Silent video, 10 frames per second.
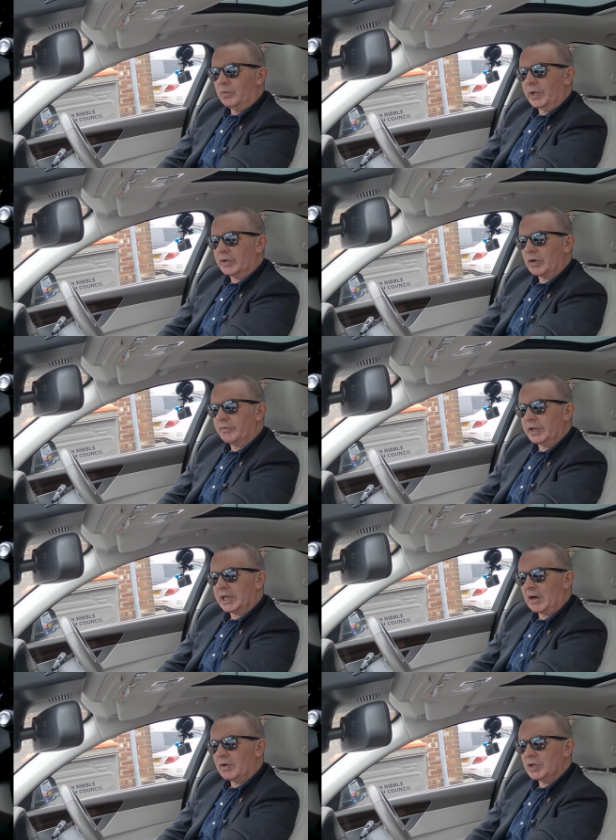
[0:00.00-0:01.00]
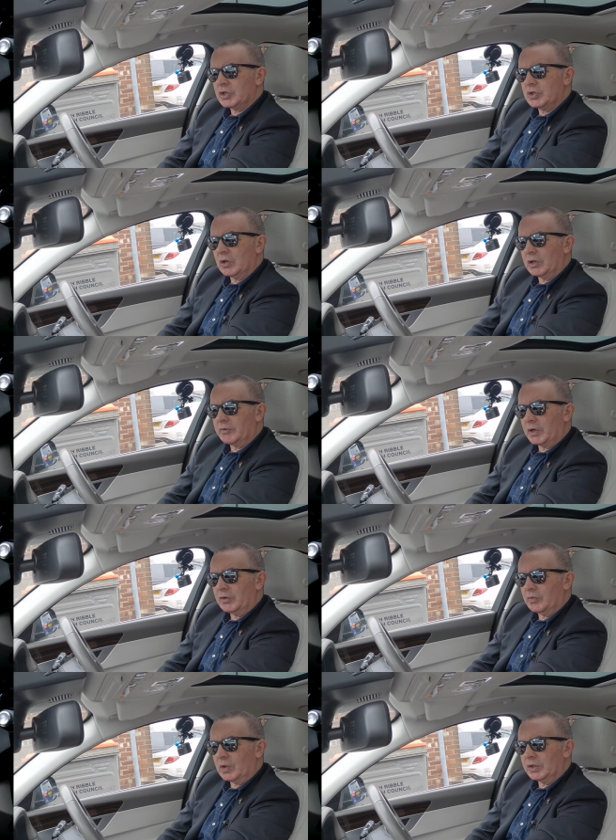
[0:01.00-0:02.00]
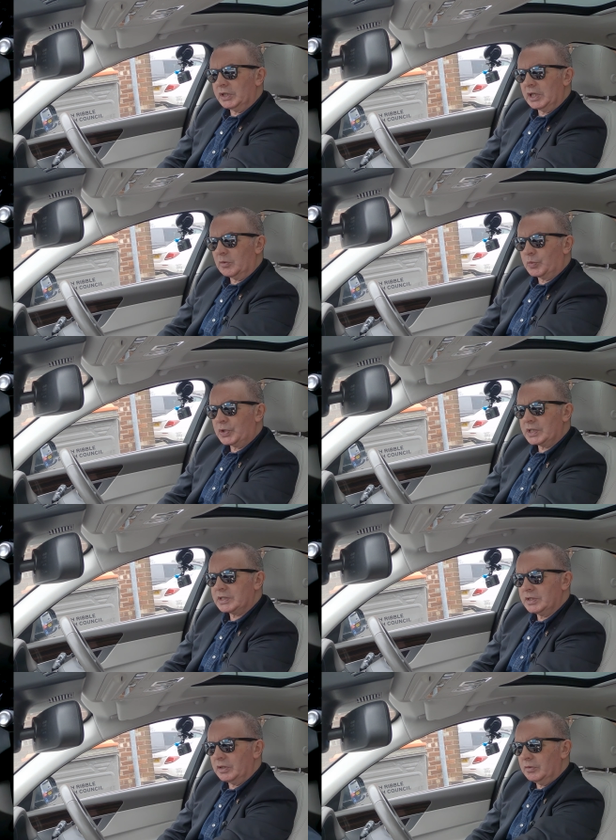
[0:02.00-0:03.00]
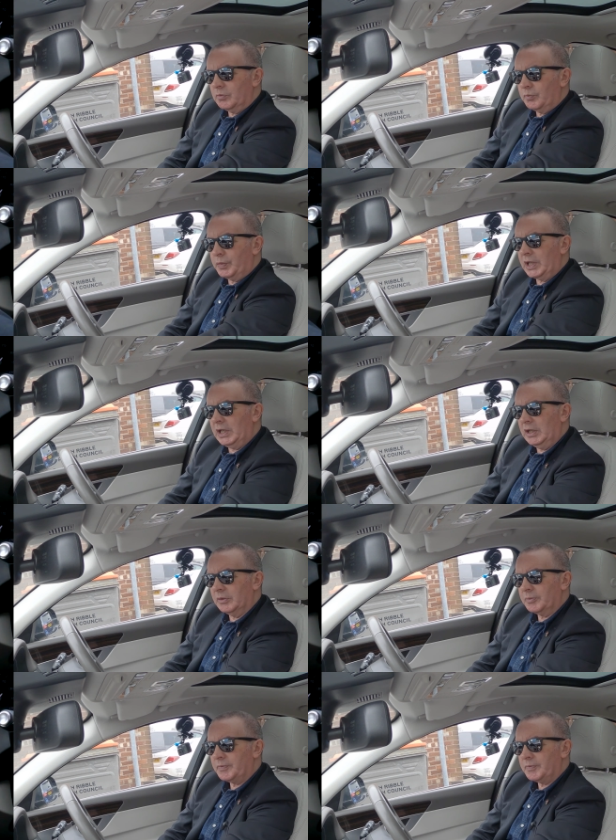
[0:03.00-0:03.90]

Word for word: We're Grosvenor Garage, Chorley Road, Walton-le-Dale, Preston, P